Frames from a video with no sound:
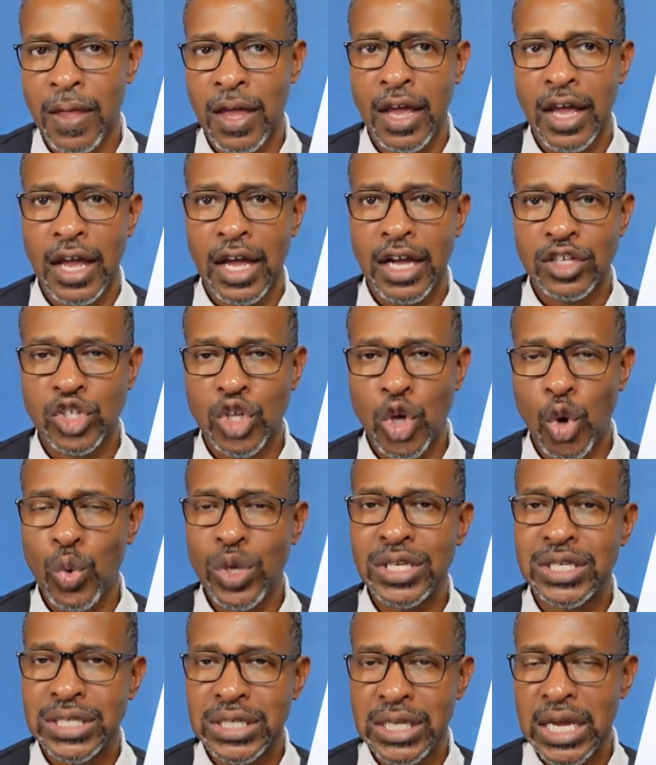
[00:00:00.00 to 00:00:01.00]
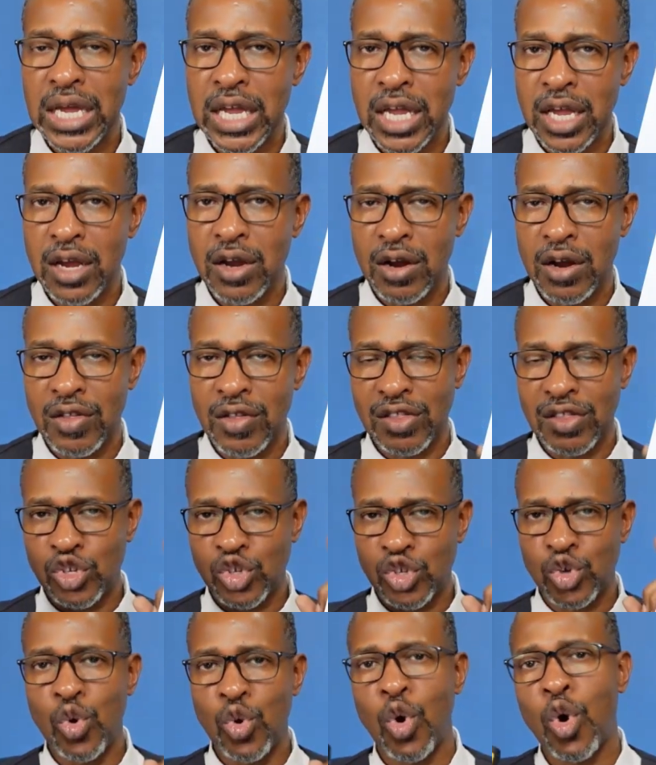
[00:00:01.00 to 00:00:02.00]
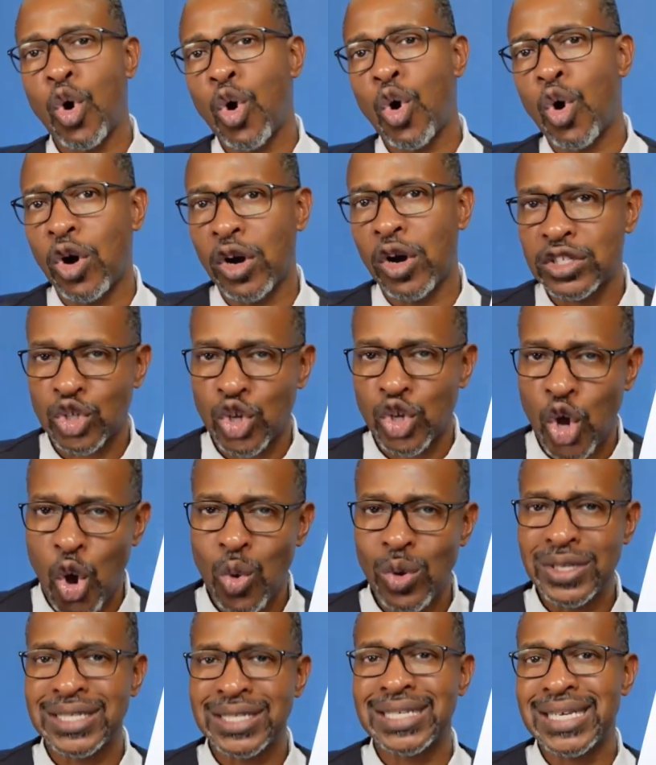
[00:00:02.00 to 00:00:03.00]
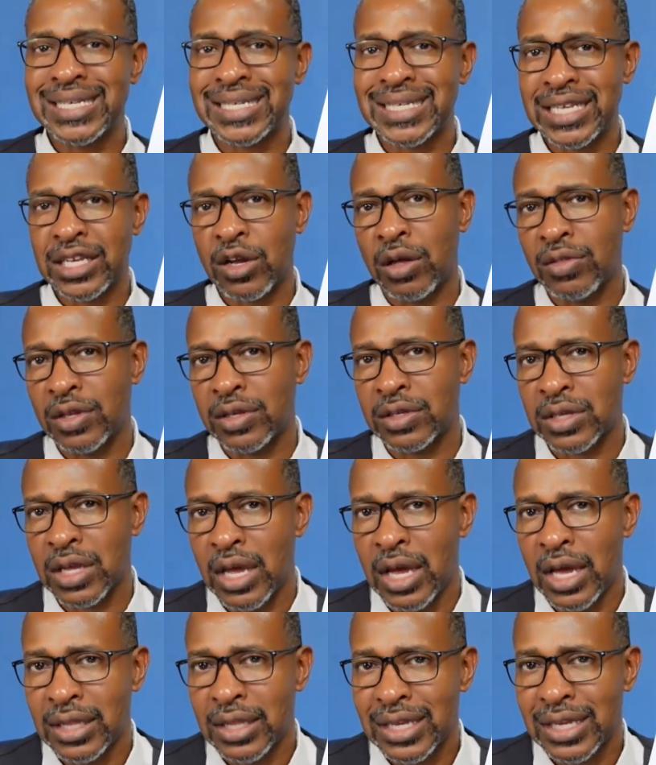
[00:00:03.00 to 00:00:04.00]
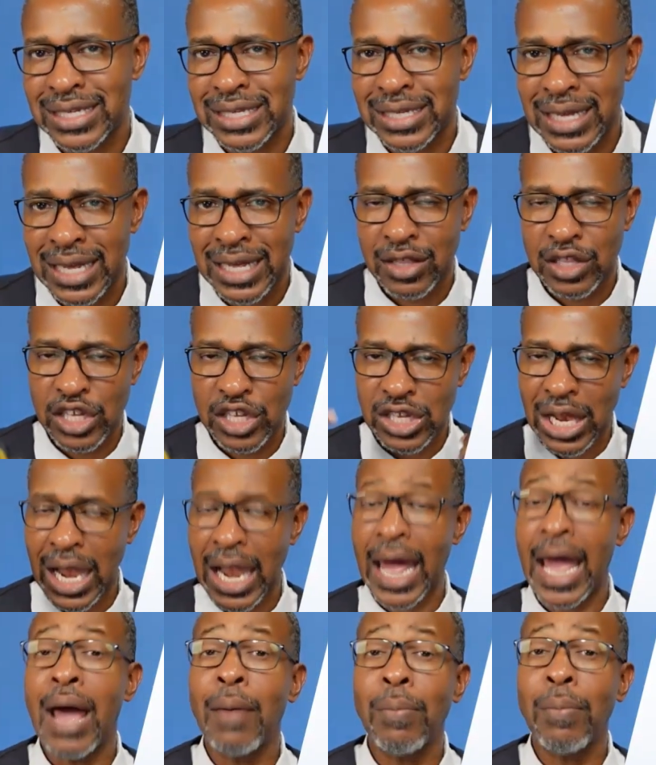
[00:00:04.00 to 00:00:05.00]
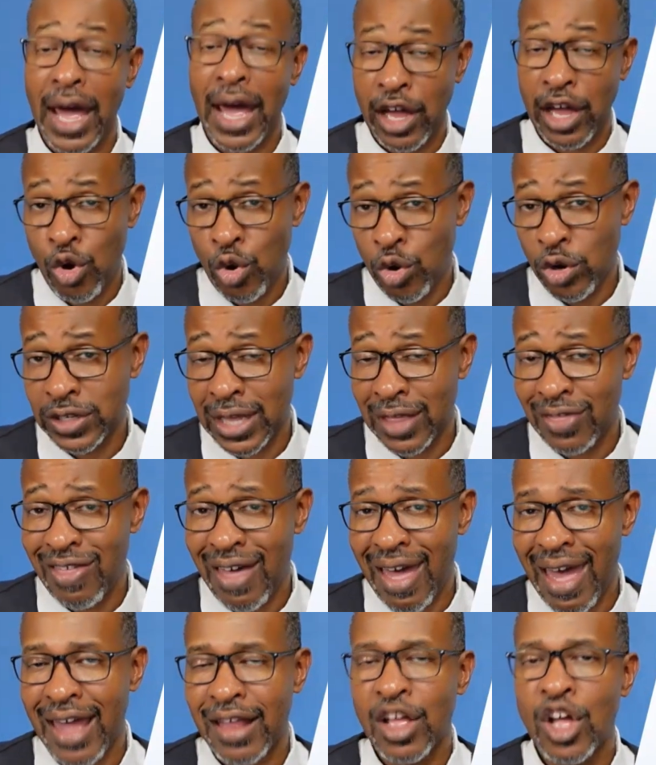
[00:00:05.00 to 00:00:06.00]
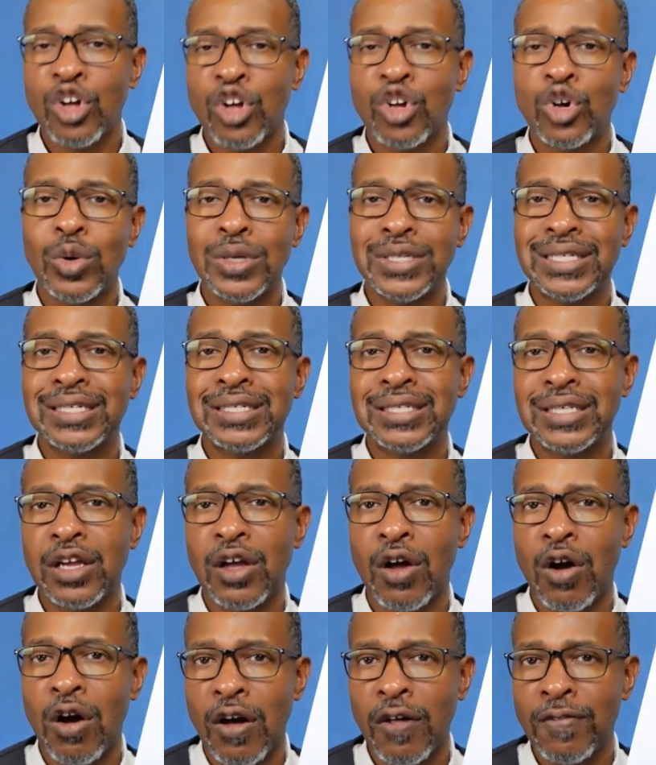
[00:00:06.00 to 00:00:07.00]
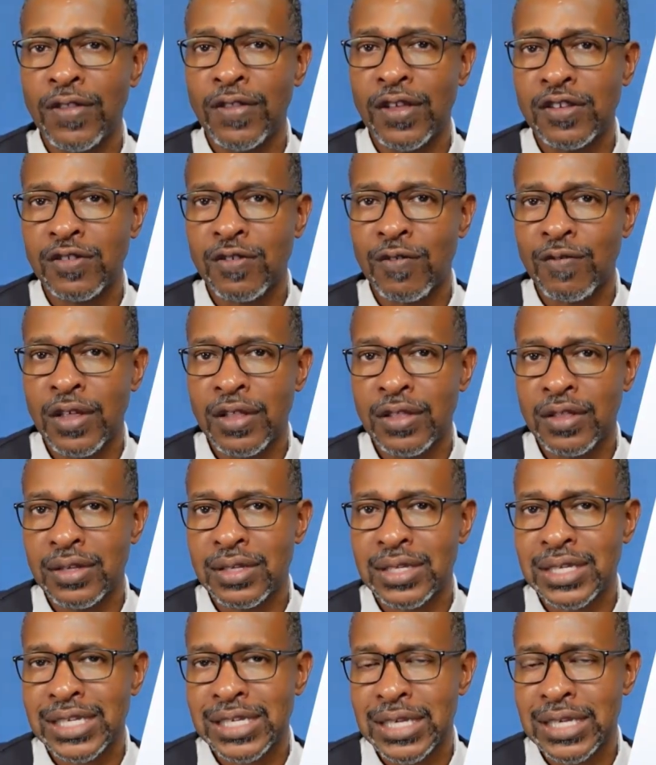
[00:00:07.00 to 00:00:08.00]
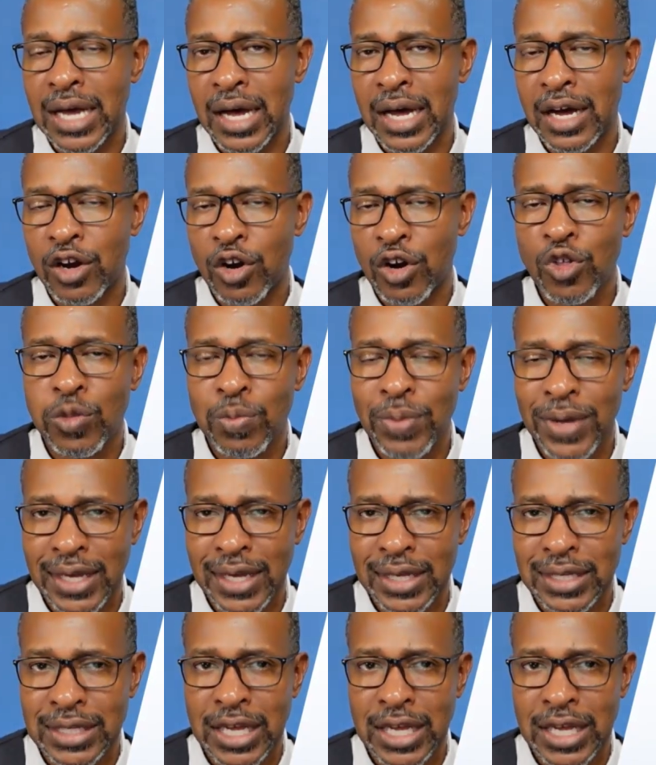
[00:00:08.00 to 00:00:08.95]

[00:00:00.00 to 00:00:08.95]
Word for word: And so we see here that these two horns coexisting on this, this these lamb-like horns at that, coexisting on this this uh, earth beast